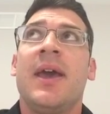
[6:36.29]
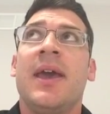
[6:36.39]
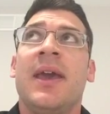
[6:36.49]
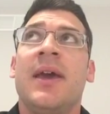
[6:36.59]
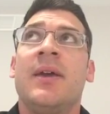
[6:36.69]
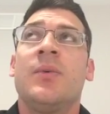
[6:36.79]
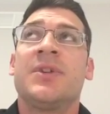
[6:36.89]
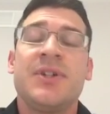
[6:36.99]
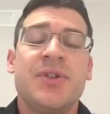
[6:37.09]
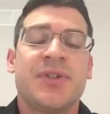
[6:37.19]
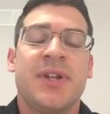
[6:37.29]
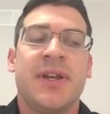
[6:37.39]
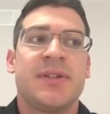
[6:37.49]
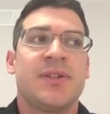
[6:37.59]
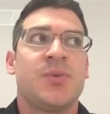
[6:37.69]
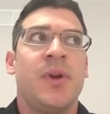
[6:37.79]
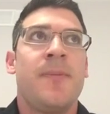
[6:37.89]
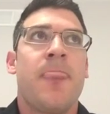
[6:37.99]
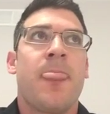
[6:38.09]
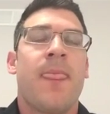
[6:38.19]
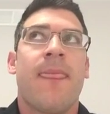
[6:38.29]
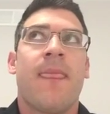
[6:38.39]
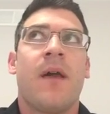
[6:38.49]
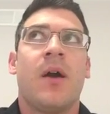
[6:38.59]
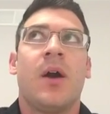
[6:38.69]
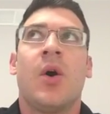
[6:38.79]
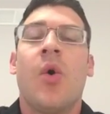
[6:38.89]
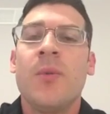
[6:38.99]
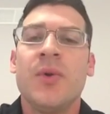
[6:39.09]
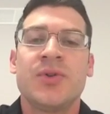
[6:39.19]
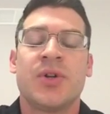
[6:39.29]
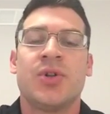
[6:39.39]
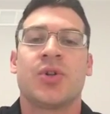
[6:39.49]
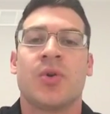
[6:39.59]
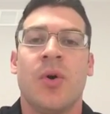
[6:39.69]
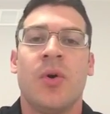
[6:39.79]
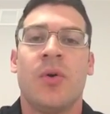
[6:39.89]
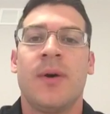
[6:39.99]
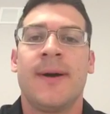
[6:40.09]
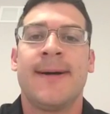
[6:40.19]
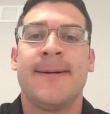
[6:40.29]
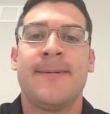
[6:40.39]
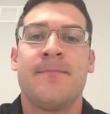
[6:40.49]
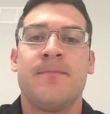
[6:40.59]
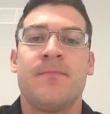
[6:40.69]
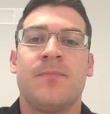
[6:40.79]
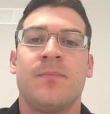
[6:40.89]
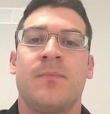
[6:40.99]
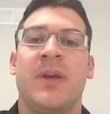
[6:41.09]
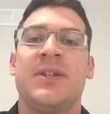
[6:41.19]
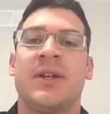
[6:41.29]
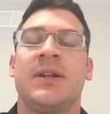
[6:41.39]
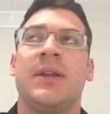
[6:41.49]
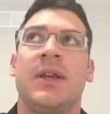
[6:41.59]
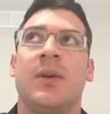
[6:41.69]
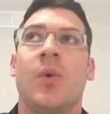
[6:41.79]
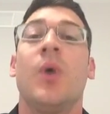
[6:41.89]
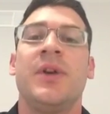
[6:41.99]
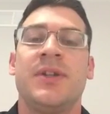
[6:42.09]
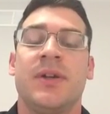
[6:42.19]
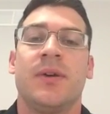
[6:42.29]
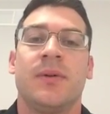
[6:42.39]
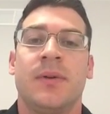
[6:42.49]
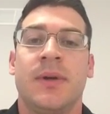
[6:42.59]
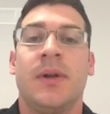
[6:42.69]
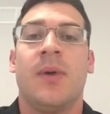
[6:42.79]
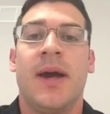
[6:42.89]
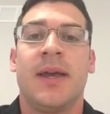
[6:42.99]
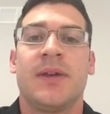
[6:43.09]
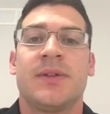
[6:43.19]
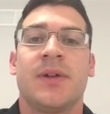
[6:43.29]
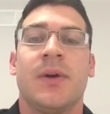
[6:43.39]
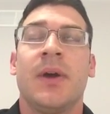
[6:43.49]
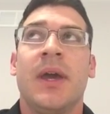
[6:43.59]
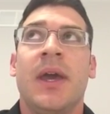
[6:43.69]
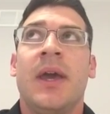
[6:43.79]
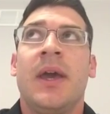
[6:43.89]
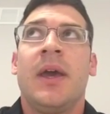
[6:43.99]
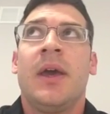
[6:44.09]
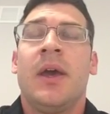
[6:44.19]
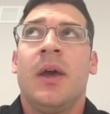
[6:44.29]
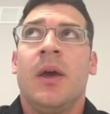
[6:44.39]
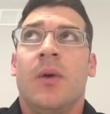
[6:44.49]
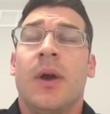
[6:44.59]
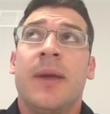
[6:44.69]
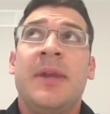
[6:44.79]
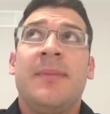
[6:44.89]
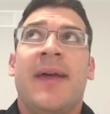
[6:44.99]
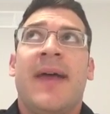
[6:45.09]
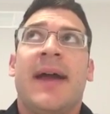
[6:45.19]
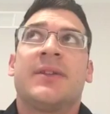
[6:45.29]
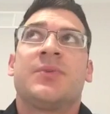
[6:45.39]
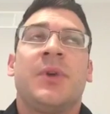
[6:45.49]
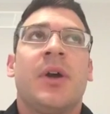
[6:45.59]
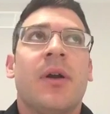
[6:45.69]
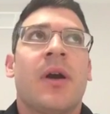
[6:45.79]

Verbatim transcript: And what's interesting is, is when hormones control um, basically what we do in a way. So, what I mean by that is when we cut our